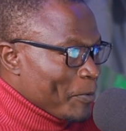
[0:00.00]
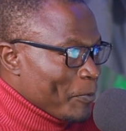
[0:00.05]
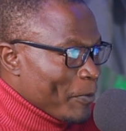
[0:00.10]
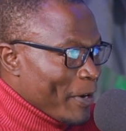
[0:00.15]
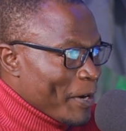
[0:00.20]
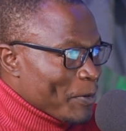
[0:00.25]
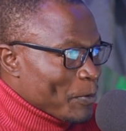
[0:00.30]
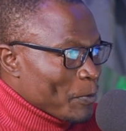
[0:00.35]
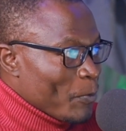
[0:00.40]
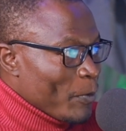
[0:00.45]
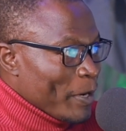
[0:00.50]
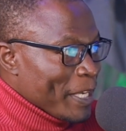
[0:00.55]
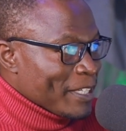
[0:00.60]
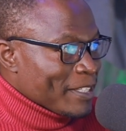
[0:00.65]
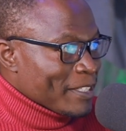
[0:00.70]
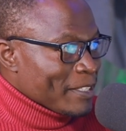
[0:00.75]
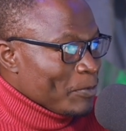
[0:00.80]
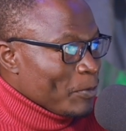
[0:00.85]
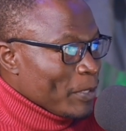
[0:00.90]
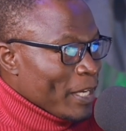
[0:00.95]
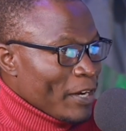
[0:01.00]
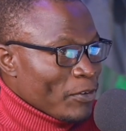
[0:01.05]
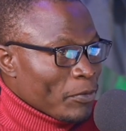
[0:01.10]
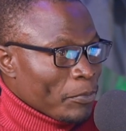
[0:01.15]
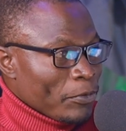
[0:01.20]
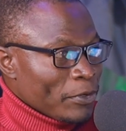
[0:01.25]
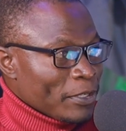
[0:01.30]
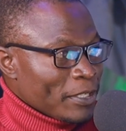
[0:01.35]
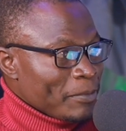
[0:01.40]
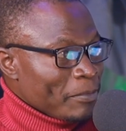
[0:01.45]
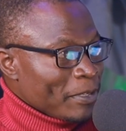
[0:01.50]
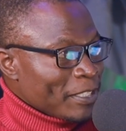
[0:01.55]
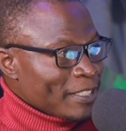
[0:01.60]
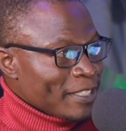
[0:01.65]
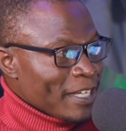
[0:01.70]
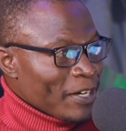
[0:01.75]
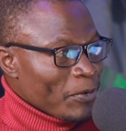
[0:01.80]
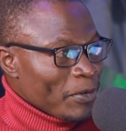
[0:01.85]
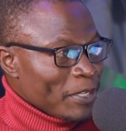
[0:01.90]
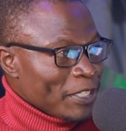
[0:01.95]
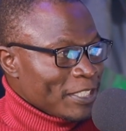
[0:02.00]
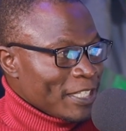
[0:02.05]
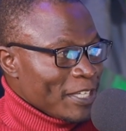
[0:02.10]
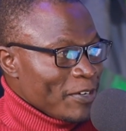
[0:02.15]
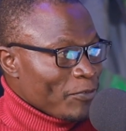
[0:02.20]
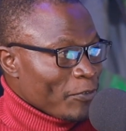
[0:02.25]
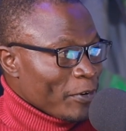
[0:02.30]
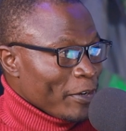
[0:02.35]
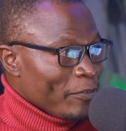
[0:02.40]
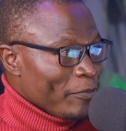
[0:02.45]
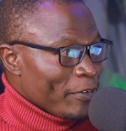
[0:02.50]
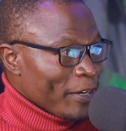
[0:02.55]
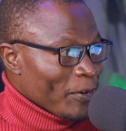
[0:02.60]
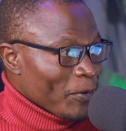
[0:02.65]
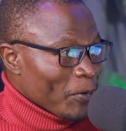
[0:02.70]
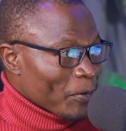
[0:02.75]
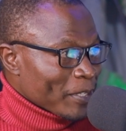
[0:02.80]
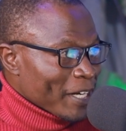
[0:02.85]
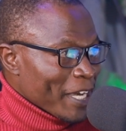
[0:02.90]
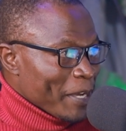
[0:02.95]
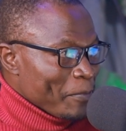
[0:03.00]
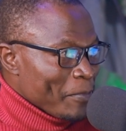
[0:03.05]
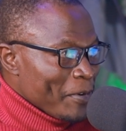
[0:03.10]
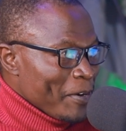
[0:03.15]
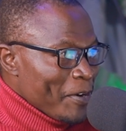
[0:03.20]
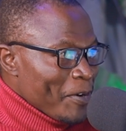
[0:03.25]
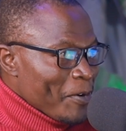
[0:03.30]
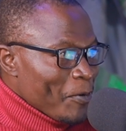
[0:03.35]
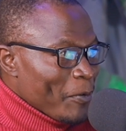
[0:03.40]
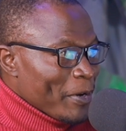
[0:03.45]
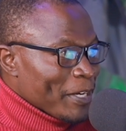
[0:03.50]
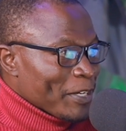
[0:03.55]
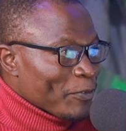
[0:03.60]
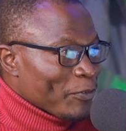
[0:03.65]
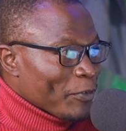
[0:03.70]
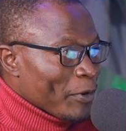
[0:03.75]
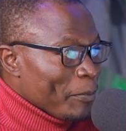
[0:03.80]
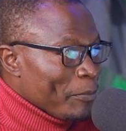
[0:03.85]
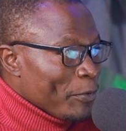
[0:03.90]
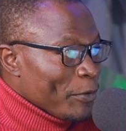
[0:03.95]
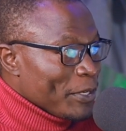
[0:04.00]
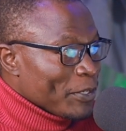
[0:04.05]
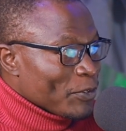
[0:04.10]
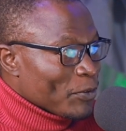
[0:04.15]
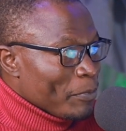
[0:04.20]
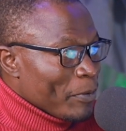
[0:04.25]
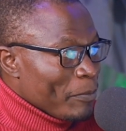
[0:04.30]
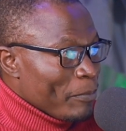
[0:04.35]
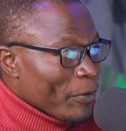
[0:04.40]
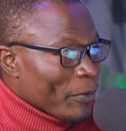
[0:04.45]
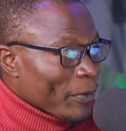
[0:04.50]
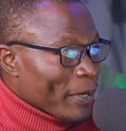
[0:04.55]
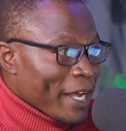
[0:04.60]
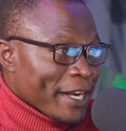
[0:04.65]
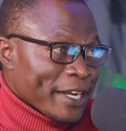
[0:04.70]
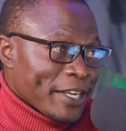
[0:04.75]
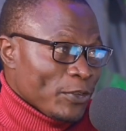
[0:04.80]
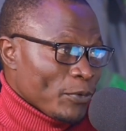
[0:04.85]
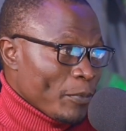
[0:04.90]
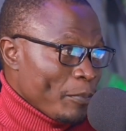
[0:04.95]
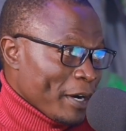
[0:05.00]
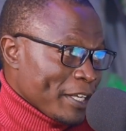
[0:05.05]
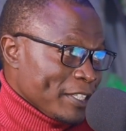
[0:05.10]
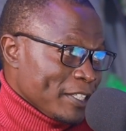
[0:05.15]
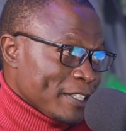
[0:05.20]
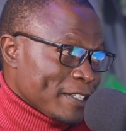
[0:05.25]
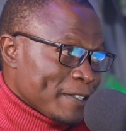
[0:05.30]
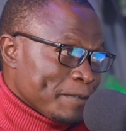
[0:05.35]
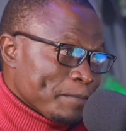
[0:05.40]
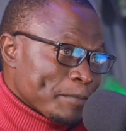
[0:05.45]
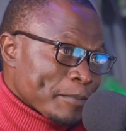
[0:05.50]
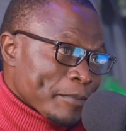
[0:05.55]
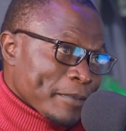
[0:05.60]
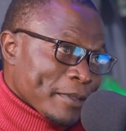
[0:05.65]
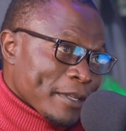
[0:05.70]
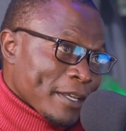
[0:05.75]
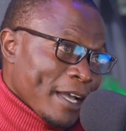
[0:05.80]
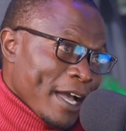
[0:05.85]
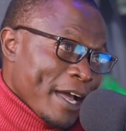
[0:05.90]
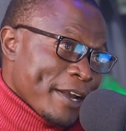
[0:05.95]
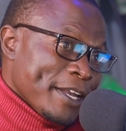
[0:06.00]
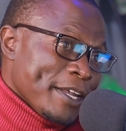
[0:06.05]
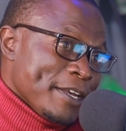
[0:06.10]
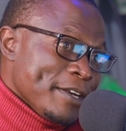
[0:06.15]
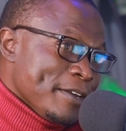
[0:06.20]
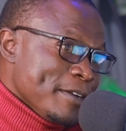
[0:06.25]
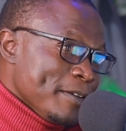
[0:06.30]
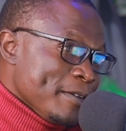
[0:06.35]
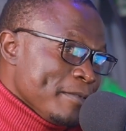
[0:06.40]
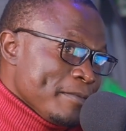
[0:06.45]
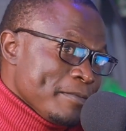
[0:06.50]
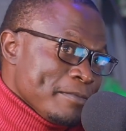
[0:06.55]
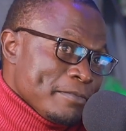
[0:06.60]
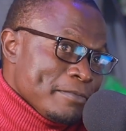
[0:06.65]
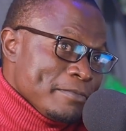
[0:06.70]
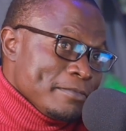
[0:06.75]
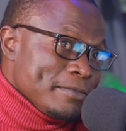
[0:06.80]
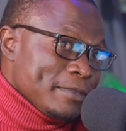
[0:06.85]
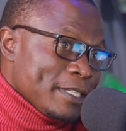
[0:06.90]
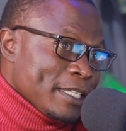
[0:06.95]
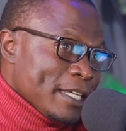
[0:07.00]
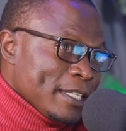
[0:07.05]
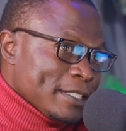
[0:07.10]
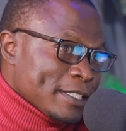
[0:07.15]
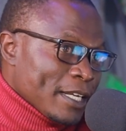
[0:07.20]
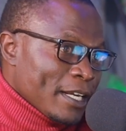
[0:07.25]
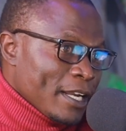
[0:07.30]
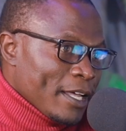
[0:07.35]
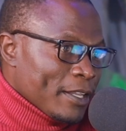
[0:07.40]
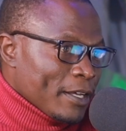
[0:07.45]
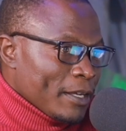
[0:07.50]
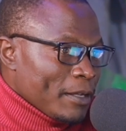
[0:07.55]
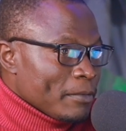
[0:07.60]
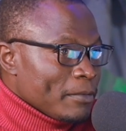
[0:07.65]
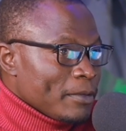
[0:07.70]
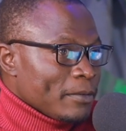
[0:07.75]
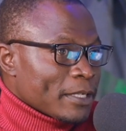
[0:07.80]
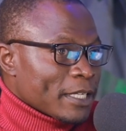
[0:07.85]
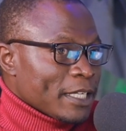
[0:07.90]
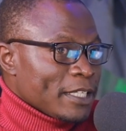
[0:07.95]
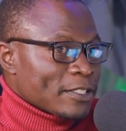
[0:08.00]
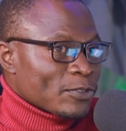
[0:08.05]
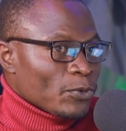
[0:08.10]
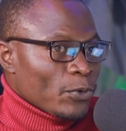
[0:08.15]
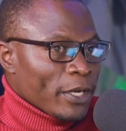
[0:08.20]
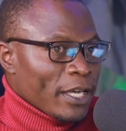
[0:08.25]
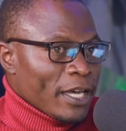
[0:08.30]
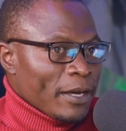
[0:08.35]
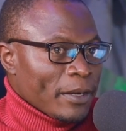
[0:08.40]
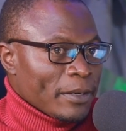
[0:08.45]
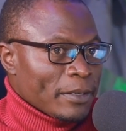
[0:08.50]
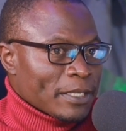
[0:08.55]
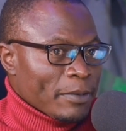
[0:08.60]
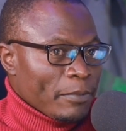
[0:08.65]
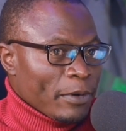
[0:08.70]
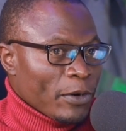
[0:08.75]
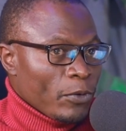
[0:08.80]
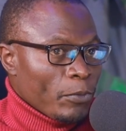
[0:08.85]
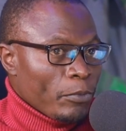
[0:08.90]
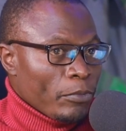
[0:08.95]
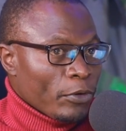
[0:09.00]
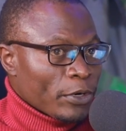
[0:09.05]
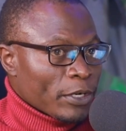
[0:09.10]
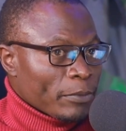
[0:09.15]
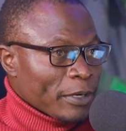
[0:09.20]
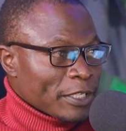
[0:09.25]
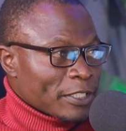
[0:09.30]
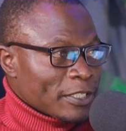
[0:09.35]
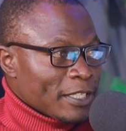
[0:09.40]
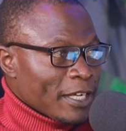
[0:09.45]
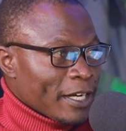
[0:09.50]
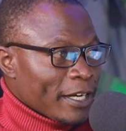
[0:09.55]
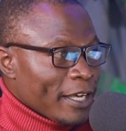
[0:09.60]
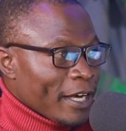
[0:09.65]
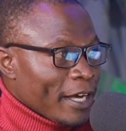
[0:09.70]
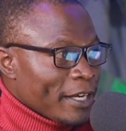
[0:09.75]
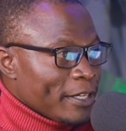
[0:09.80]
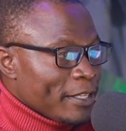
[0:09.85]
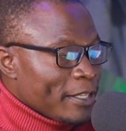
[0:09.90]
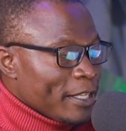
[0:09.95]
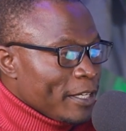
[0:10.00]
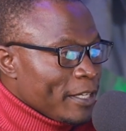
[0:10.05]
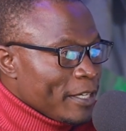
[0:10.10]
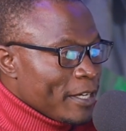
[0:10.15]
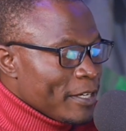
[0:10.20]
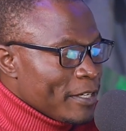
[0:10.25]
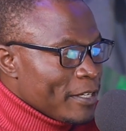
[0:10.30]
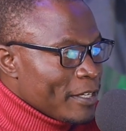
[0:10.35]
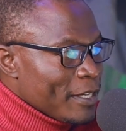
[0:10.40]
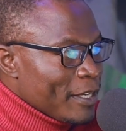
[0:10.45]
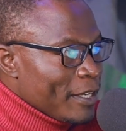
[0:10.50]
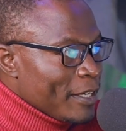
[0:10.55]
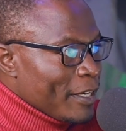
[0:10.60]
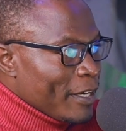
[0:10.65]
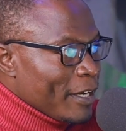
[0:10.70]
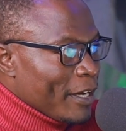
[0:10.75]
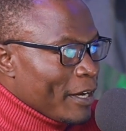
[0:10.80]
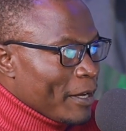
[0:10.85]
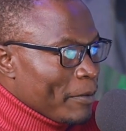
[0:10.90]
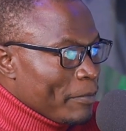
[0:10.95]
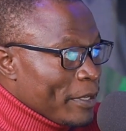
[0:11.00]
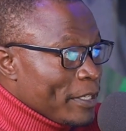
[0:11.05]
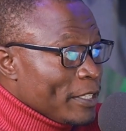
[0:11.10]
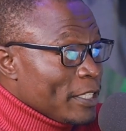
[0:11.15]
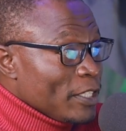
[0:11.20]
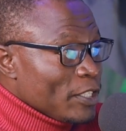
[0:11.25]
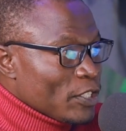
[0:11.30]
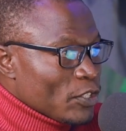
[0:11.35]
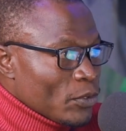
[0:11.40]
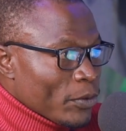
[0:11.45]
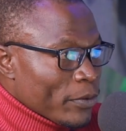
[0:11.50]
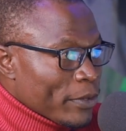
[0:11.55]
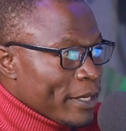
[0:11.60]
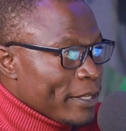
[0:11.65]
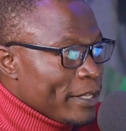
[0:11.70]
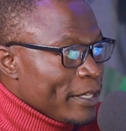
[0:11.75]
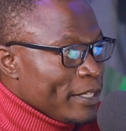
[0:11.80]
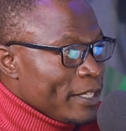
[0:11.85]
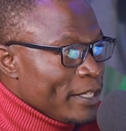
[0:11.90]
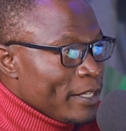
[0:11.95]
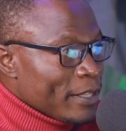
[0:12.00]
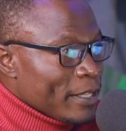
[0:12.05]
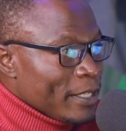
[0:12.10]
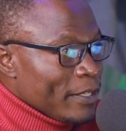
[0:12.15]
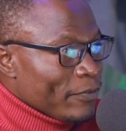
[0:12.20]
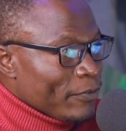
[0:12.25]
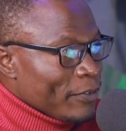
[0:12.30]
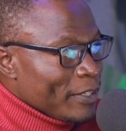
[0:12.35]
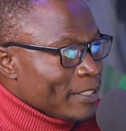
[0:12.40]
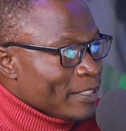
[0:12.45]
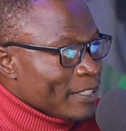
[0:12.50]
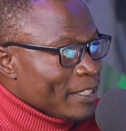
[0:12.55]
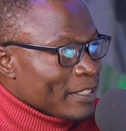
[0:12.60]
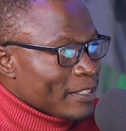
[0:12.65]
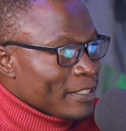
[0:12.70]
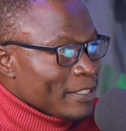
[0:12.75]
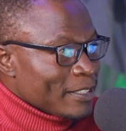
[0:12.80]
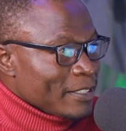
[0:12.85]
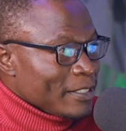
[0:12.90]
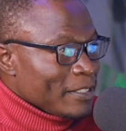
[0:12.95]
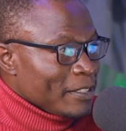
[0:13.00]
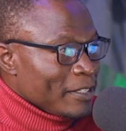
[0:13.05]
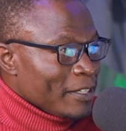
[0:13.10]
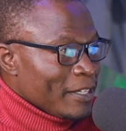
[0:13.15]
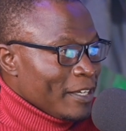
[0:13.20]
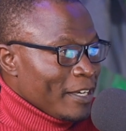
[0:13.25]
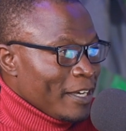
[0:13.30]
we had to wait. We had to put the machinery on a shed for a very long time, waiting for a building to be built and a new budget. And then there's another case where somebody bought machinery and they needed, they didn't know that they need 3-phase electricity.